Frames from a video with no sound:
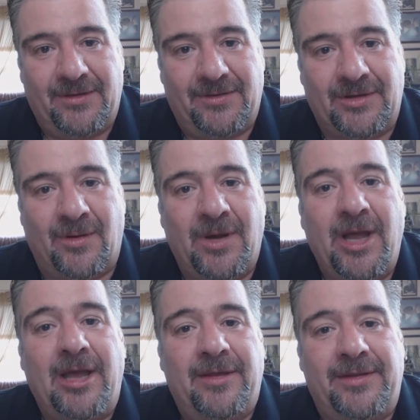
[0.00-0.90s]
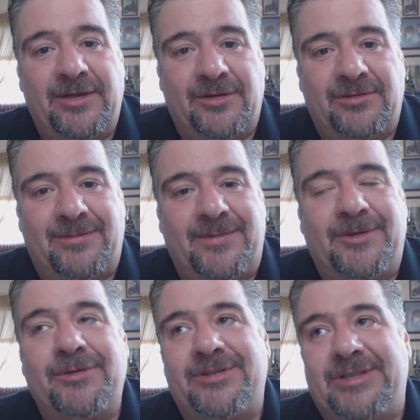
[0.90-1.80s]
So these are
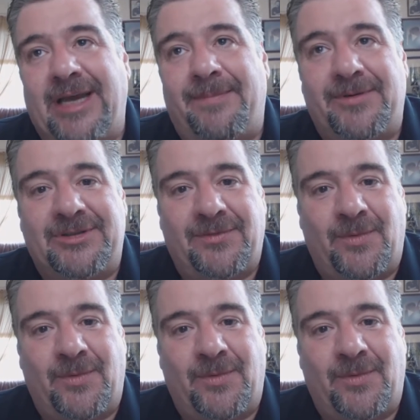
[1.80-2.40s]
two samples